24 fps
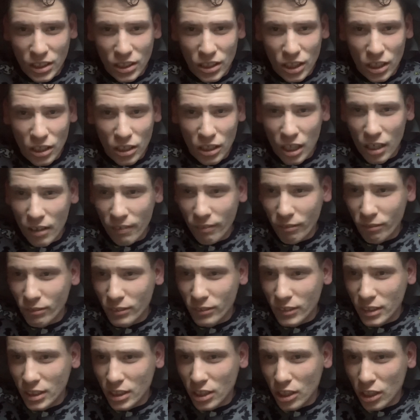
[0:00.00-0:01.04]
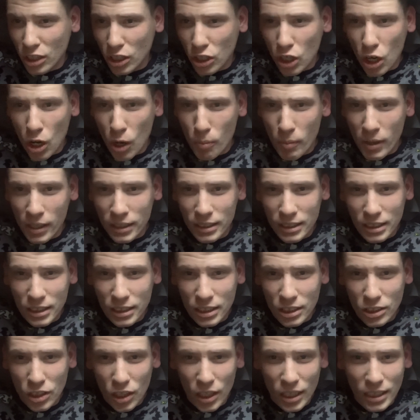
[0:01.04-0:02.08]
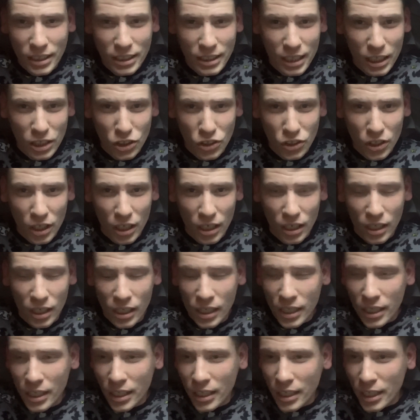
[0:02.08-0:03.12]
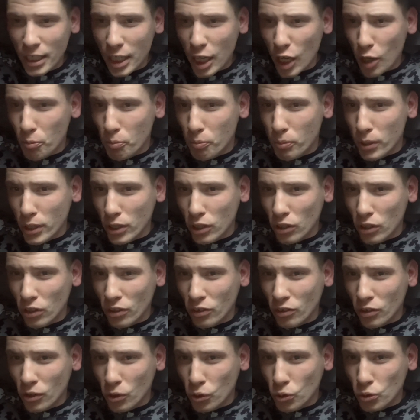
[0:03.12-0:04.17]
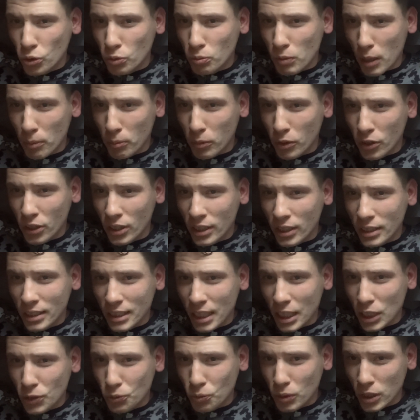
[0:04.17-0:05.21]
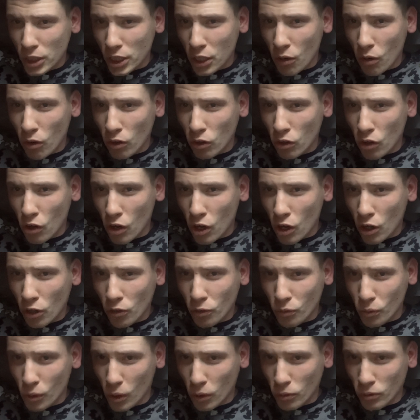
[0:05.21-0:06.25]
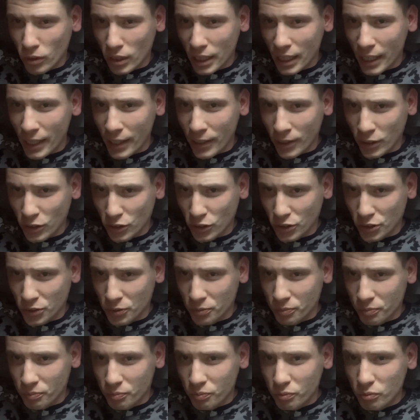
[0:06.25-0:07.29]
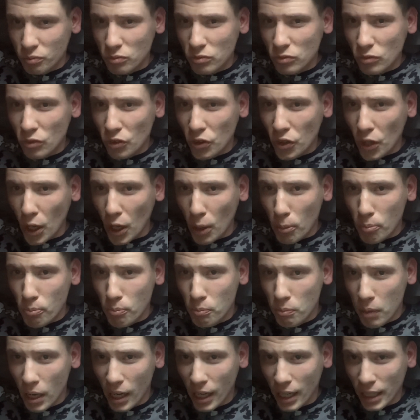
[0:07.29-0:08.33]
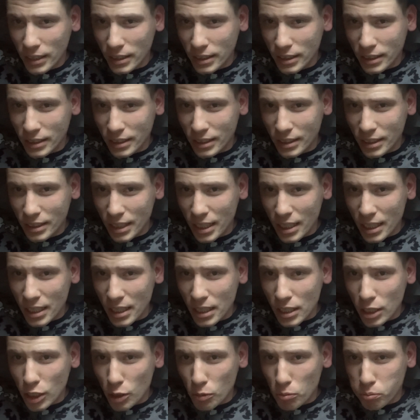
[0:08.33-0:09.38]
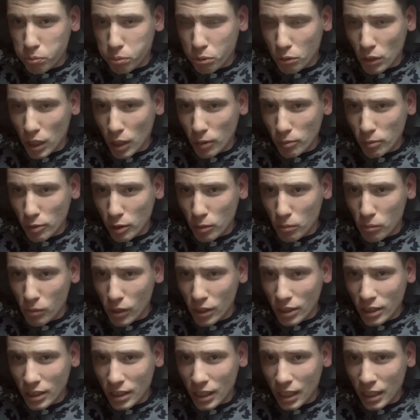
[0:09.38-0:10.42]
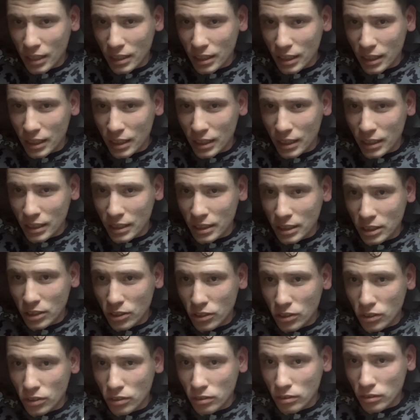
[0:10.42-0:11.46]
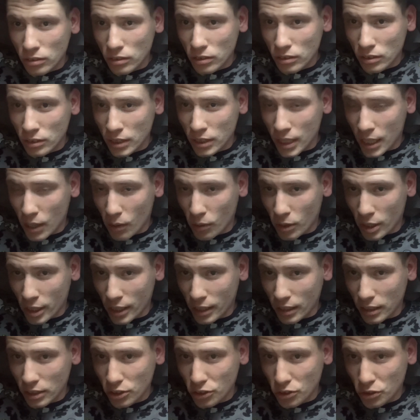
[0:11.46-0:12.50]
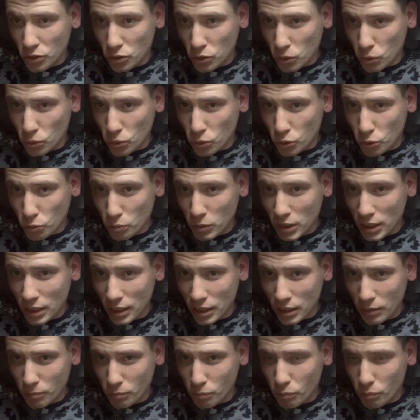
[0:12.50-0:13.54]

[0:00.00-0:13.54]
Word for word: the loves, the comments, etc. And build those memories as we go along throughout the years. But the problem with that is nowadays social media,